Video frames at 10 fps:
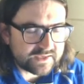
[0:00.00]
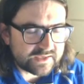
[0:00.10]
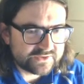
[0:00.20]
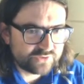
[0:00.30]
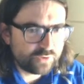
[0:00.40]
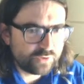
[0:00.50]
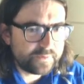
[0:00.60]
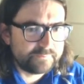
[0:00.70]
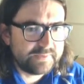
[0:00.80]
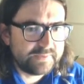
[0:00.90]
and so
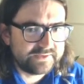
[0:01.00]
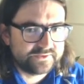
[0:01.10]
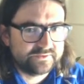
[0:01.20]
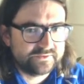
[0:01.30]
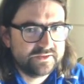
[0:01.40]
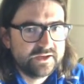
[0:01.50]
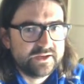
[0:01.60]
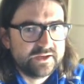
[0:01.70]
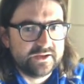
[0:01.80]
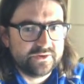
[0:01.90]
Robert Milligan,
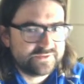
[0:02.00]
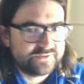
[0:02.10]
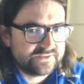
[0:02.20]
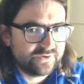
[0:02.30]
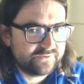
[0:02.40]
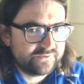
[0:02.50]
uh, obviously it's not a very